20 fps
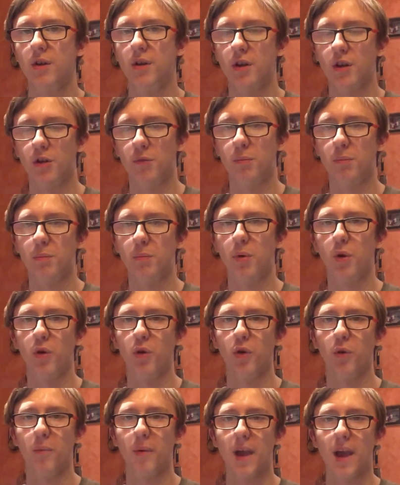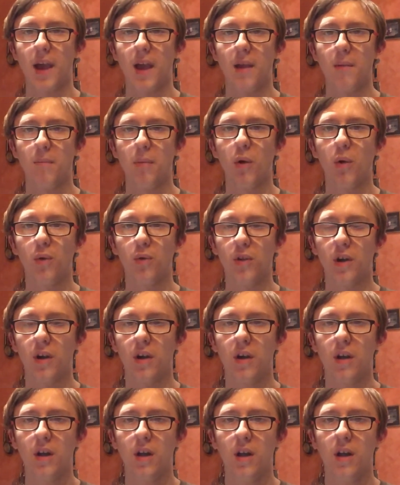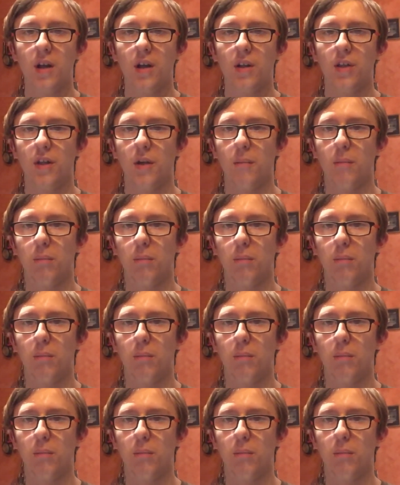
has put up a boulder that